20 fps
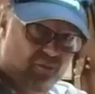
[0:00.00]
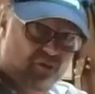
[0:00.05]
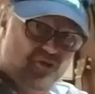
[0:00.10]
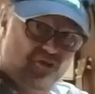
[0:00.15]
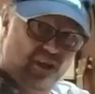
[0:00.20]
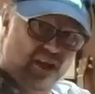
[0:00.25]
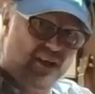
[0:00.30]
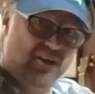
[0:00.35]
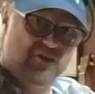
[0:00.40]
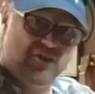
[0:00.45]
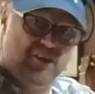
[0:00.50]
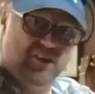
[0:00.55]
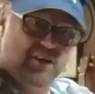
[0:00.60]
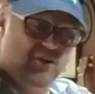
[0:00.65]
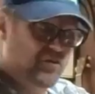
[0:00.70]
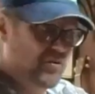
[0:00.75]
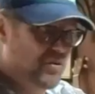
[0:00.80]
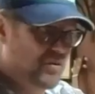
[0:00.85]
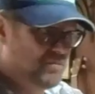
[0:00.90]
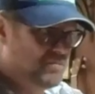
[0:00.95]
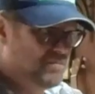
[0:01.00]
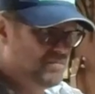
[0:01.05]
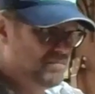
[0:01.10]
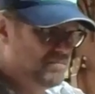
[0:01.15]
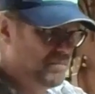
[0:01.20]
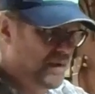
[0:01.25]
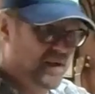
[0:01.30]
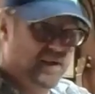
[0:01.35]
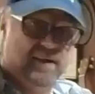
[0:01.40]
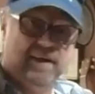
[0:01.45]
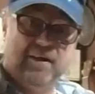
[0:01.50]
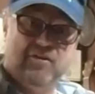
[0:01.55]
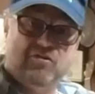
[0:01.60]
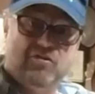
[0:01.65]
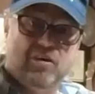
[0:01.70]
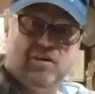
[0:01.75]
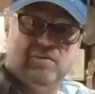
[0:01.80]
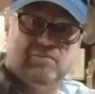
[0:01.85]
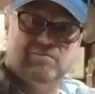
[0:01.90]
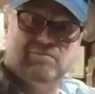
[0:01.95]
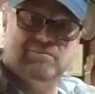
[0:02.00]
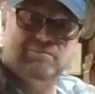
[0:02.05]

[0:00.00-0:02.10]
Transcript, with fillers: mistakes, and you do it better next time.